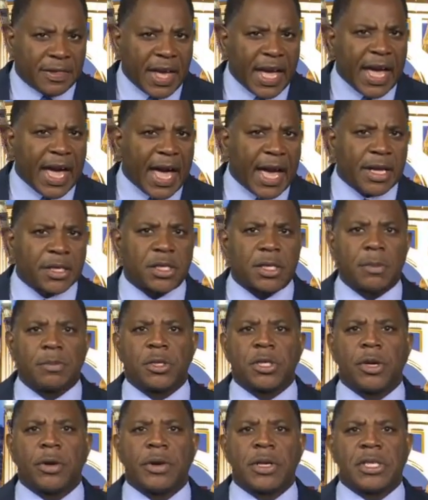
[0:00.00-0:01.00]
They had some
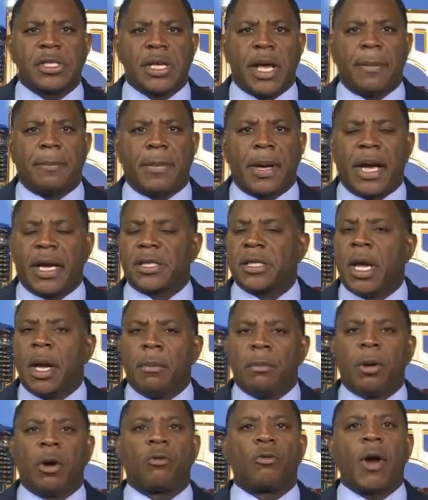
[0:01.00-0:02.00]
serious setbacks,
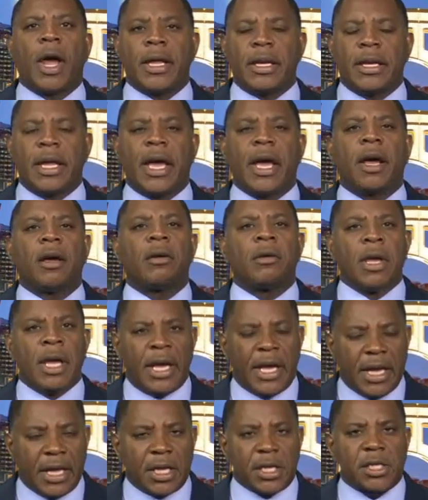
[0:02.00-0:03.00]
but right now
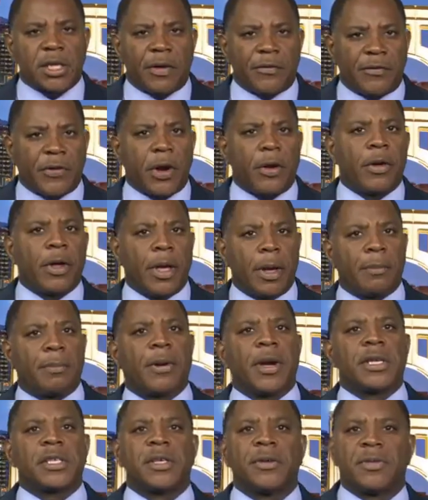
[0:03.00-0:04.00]
it is a very
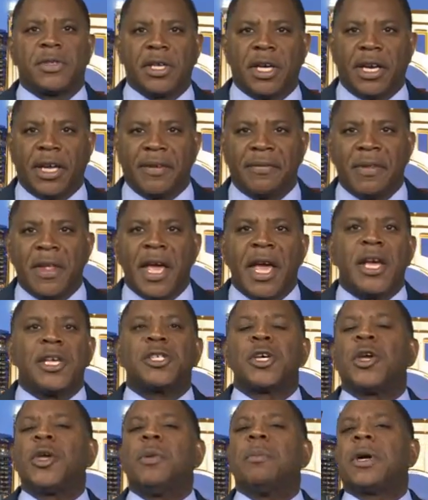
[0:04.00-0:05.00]
impressive city.
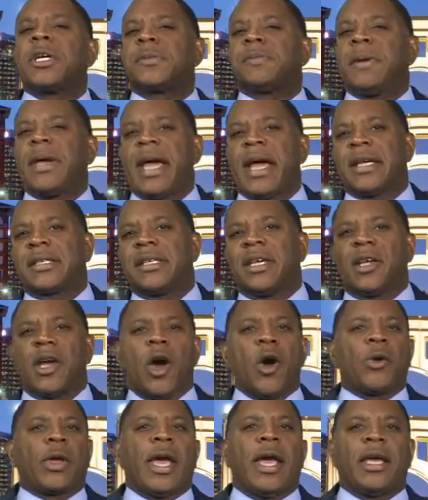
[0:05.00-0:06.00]
So you must be asking,
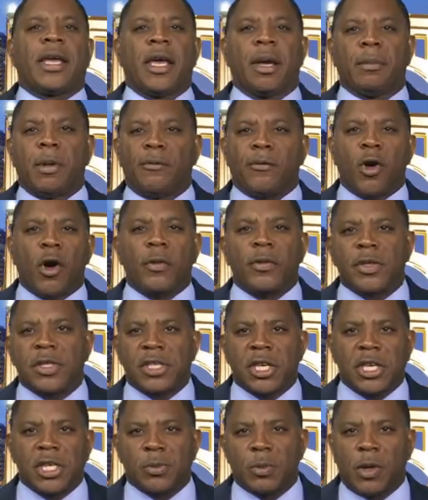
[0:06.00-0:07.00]
okay, Kim, of all the
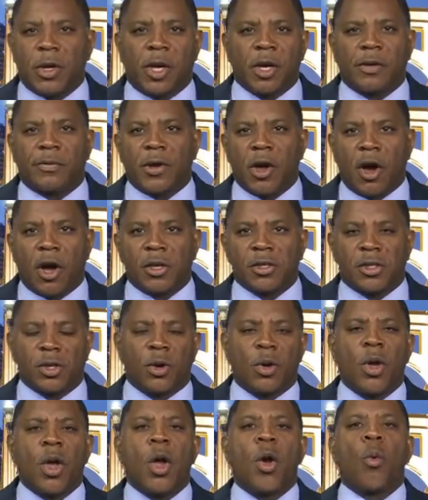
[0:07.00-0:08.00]
cities we could have gone
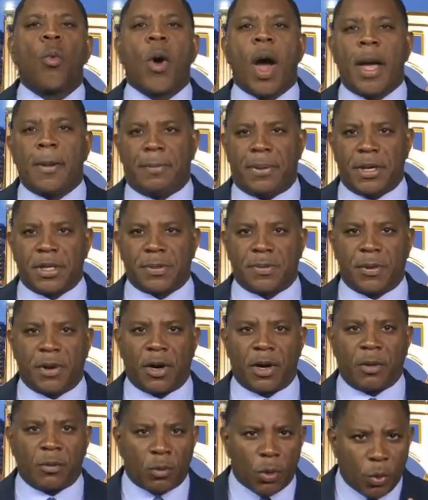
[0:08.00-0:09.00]
to, why
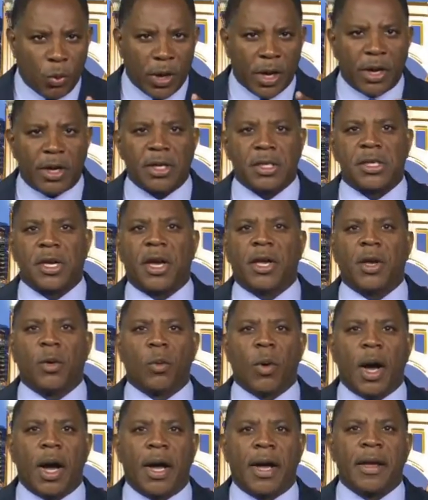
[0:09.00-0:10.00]
Pittsburgh? Well, we're going to tell you
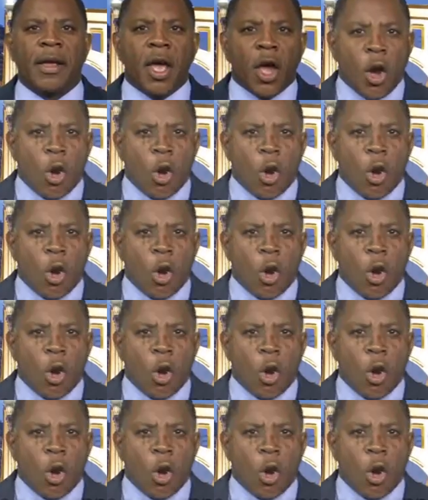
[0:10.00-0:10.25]
why.